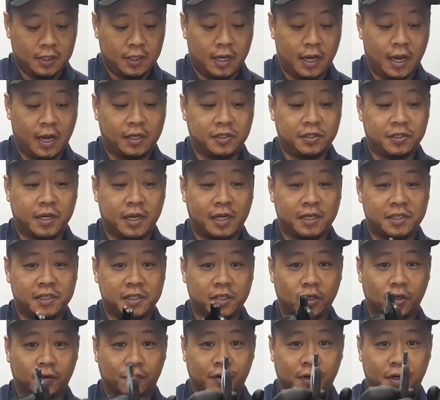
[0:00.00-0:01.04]
as you can
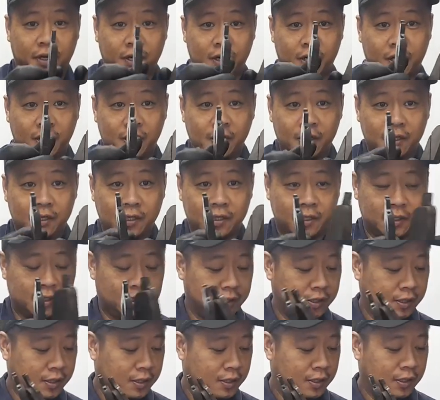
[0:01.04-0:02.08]
see over here,
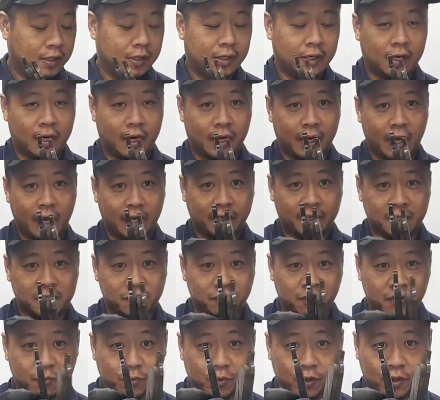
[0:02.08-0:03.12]
I got
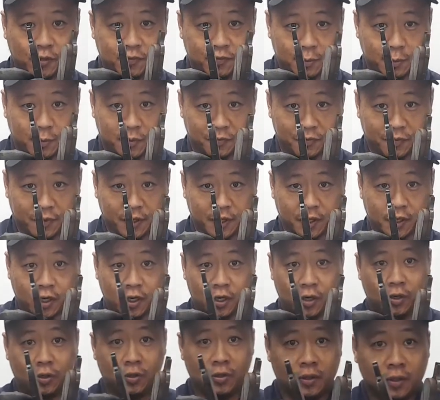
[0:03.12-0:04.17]
this removed from a
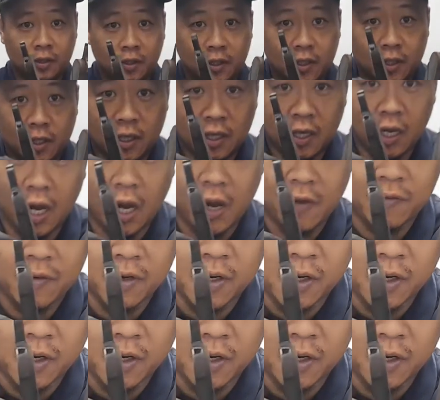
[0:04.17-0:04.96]
vehicle. And if you